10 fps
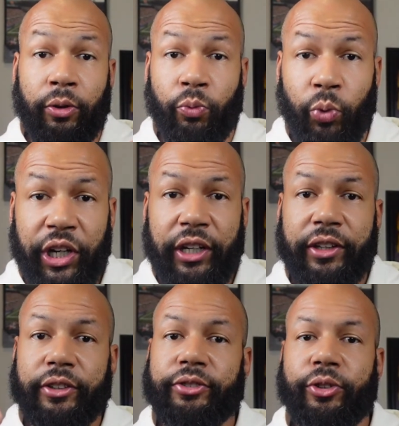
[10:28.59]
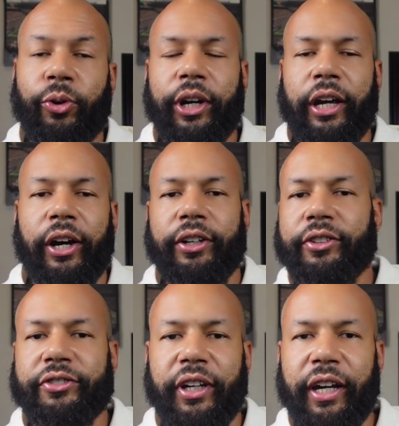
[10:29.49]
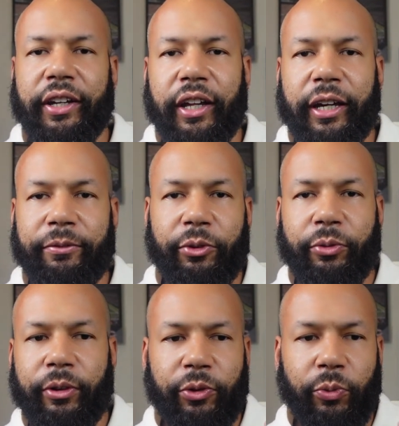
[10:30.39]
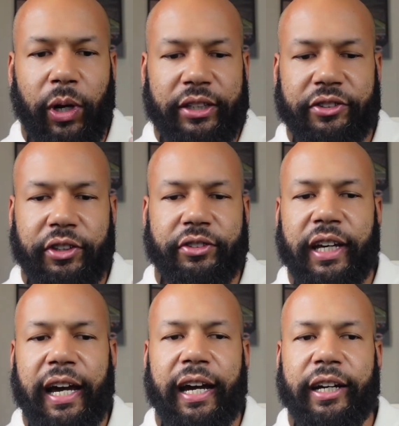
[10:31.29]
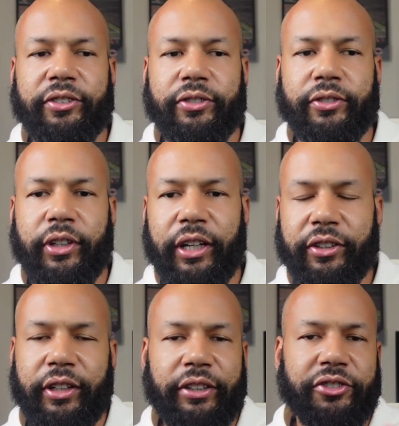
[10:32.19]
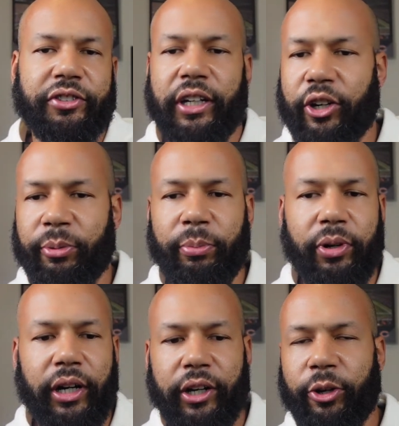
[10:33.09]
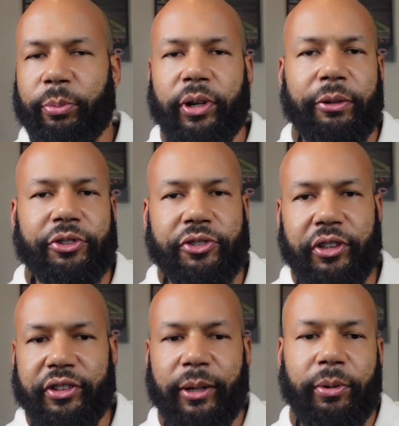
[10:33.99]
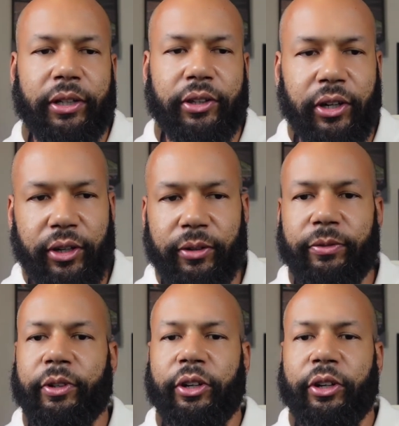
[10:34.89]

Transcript: read their story and understand, like, if you watch these guys, and it's just not Kobe Bryant. Kobe Bryant was just an example I thought of.